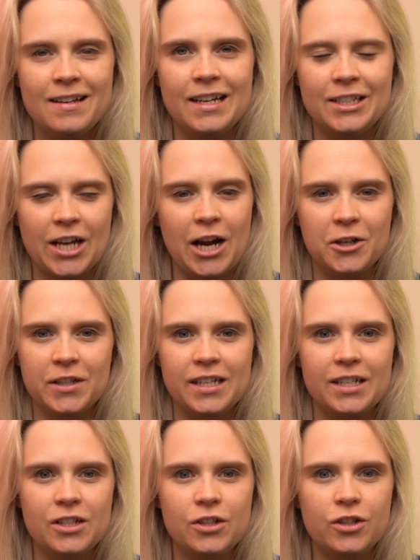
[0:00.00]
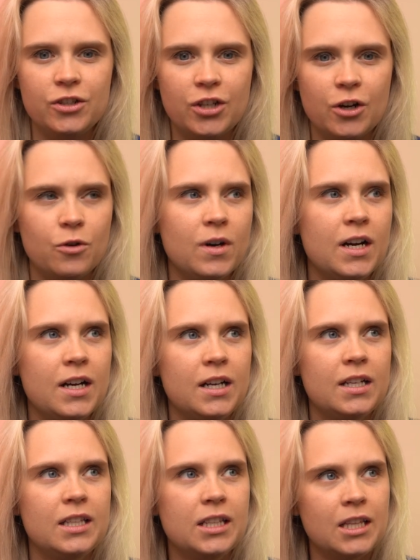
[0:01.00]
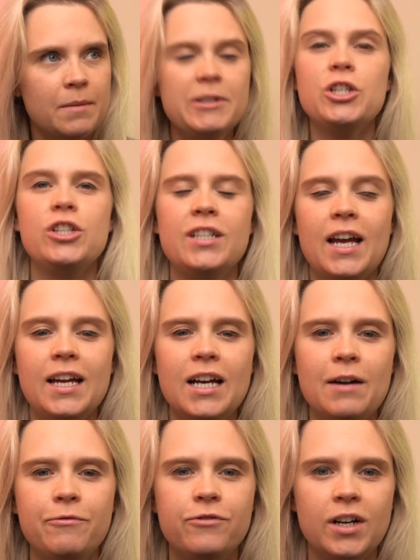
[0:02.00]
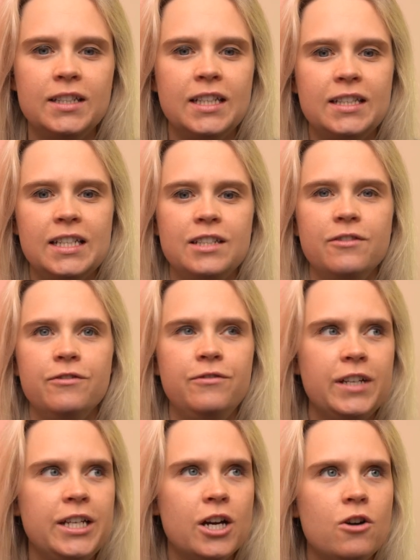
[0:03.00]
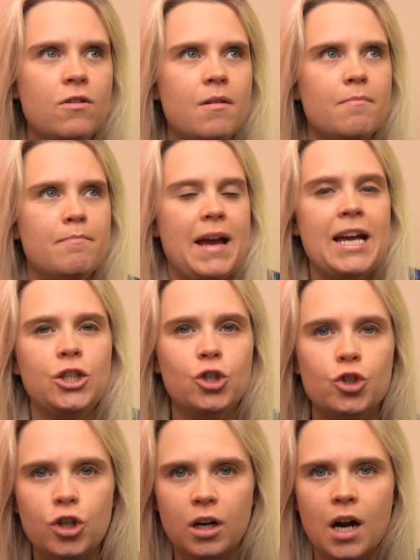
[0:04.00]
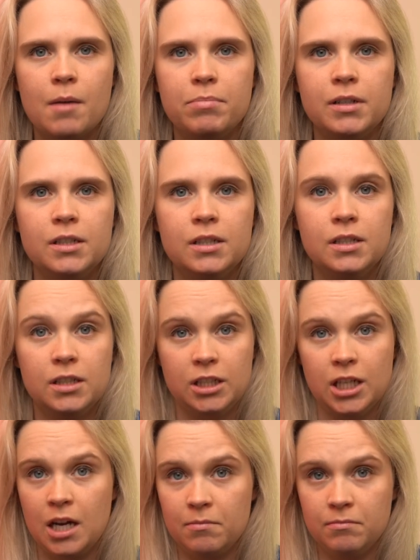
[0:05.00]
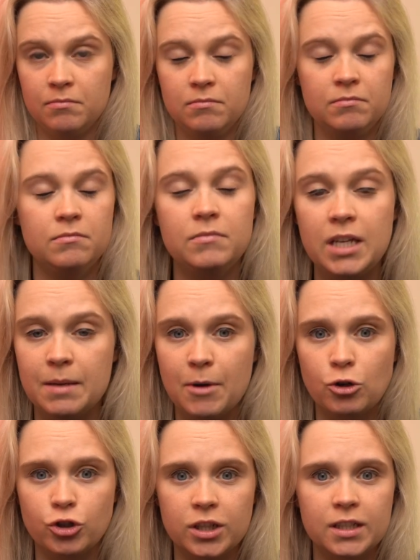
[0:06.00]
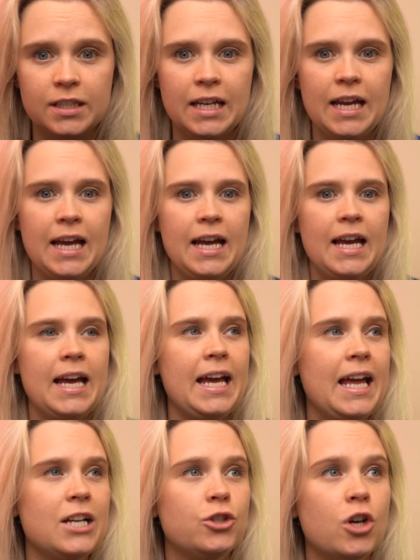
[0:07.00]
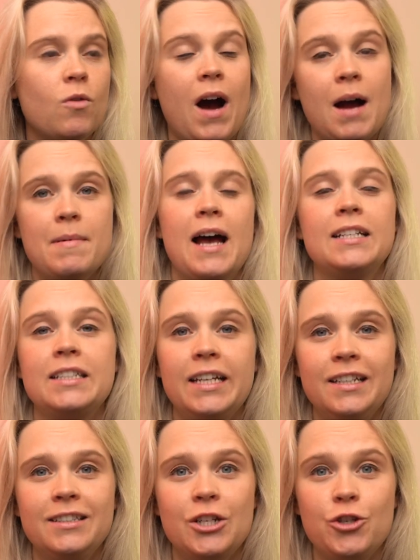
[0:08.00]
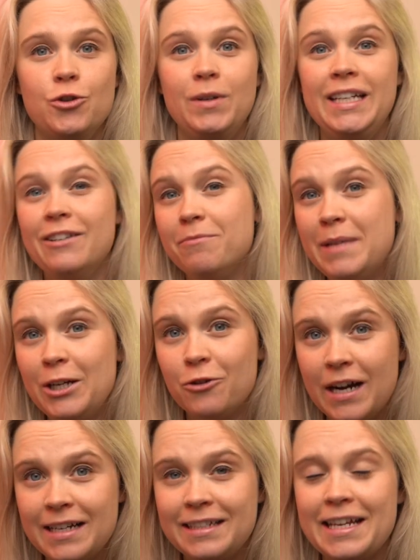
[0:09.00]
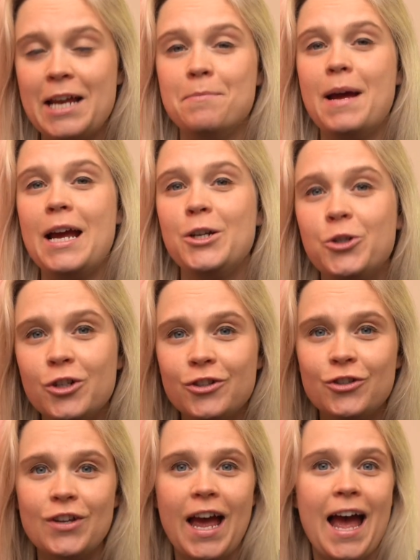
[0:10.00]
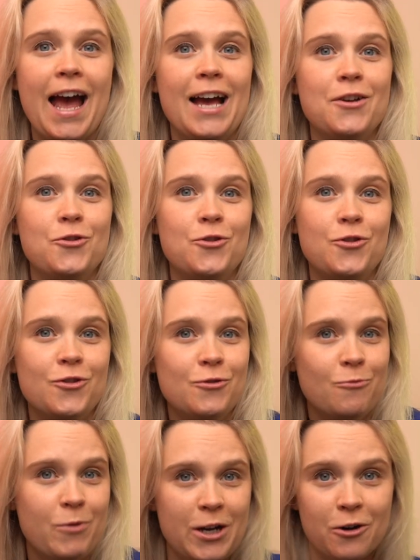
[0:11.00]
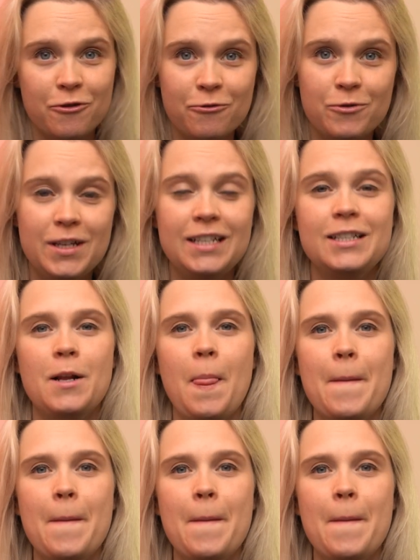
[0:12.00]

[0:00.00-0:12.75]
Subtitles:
entirely. So let me just say up front that this video may stir up some emotions. And so I'm asking that you give me grace and patience as we go through this,